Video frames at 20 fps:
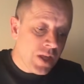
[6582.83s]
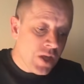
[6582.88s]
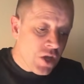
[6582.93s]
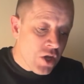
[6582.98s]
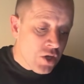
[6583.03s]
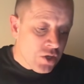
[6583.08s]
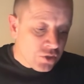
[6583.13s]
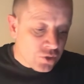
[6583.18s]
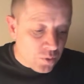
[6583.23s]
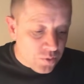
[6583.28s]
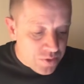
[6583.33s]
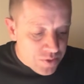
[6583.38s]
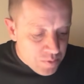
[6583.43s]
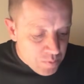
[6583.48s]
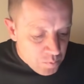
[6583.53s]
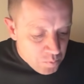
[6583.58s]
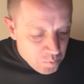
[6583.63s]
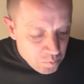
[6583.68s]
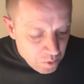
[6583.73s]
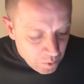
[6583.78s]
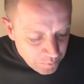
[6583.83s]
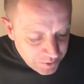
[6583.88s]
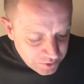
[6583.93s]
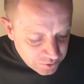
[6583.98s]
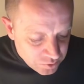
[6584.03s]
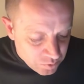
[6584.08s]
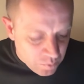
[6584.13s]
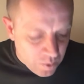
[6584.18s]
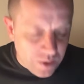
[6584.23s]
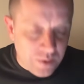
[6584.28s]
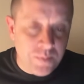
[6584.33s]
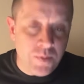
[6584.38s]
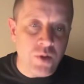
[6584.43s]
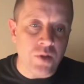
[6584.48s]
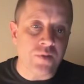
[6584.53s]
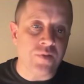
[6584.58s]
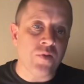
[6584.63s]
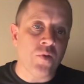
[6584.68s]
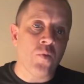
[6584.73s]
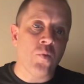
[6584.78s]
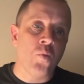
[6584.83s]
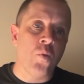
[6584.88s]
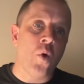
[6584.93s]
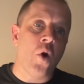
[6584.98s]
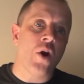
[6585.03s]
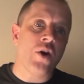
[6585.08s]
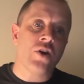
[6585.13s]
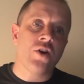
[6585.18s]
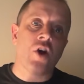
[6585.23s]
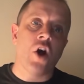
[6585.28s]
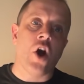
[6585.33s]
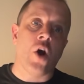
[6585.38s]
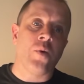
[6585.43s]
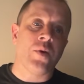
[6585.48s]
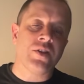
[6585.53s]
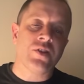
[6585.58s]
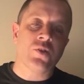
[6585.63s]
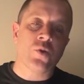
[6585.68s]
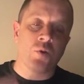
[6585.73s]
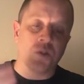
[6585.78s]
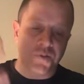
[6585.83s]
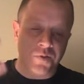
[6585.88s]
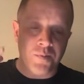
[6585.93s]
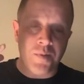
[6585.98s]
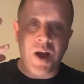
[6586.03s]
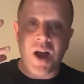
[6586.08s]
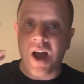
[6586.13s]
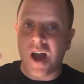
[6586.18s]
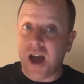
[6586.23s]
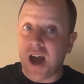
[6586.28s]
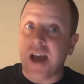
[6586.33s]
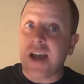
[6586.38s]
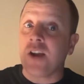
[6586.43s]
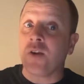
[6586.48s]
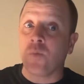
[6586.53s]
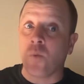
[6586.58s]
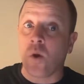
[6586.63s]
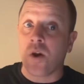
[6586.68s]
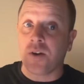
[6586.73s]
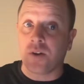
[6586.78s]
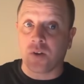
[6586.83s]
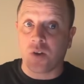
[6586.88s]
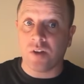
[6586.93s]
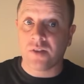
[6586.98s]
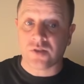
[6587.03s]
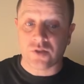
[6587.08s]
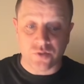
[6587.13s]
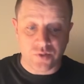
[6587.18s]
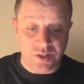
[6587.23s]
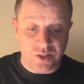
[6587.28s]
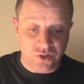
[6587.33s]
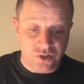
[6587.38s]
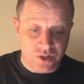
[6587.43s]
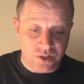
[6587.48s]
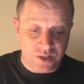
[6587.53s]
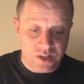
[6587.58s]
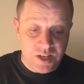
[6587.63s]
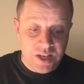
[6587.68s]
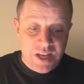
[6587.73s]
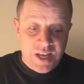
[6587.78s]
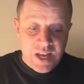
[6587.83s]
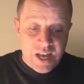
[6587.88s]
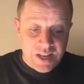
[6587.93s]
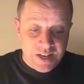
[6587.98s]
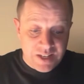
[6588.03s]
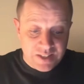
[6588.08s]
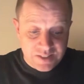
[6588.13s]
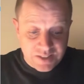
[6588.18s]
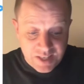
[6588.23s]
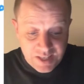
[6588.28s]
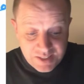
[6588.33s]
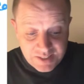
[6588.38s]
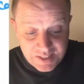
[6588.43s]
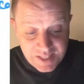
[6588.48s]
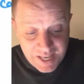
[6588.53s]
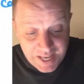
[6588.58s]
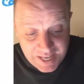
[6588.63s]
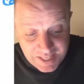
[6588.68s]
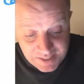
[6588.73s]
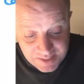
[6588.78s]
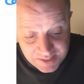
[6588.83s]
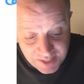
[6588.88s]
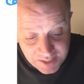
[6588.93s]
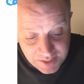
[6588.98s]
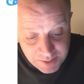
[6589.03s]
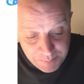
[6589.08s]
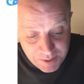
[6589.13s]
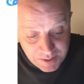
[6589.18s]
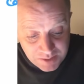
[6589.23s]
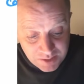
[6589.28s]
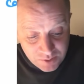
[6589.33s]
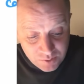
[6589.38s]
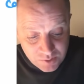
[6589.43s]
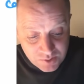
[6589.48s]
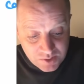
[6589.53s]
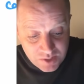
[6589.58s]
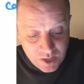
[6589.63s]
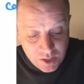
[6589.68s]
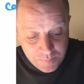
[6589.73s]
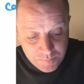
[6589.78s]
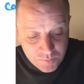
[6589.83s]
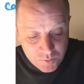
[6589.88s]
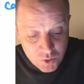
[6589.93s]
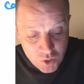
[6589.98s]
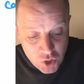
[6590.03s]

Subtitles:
So what way does the water move? Water always goes from a higher water concentration, in this case inside the bacterial cell,